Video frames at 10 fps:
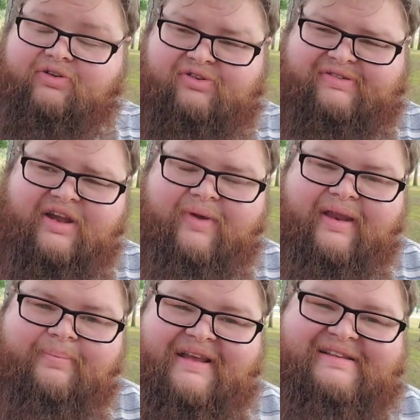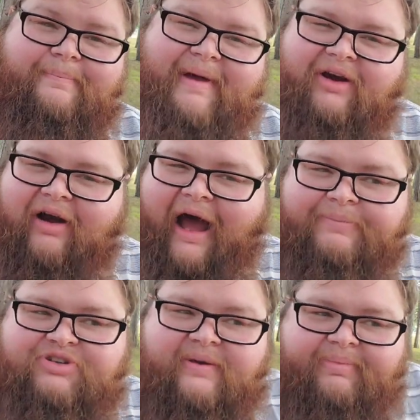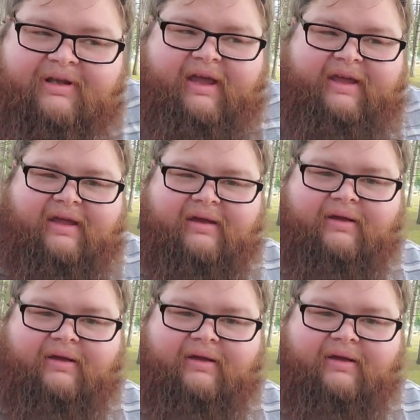Stinkweed Imp is a better option, but, like,